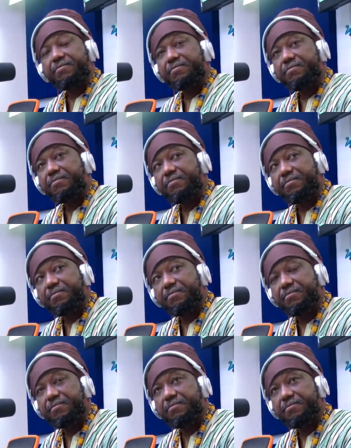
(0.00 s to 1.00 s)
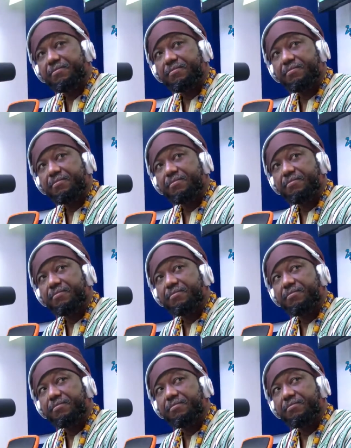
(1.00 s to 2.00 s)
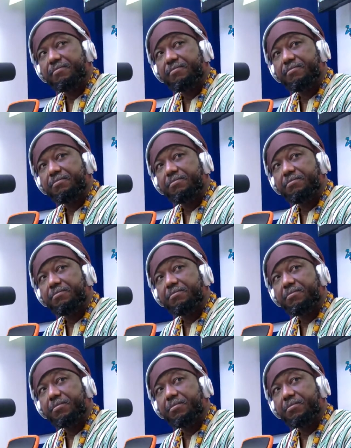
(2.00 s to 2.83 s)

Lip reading: Nobody speaks.